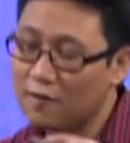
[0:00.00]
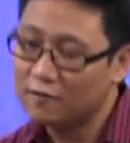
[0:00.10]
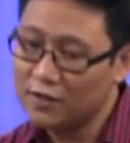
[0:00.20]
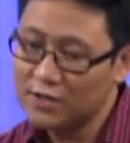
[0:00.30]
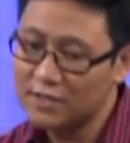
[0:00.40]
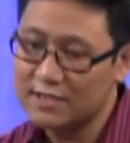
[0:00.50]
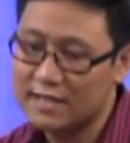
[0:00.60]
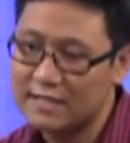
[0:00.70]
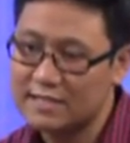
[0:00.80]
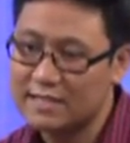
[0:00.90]
First
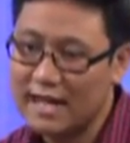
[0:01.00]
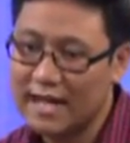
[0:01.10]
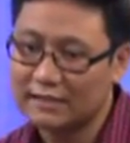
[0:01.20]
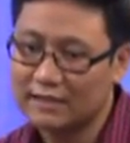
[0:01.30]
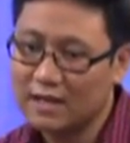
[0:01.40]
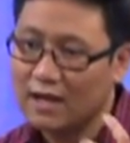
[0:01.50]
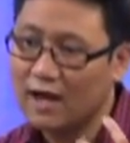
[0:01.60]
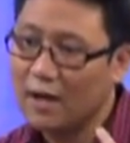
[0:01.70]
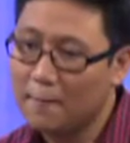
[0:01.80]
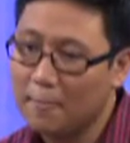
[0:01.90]
is that
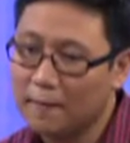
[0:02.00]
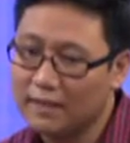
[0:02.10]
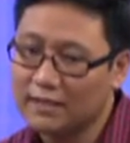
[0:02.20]
um,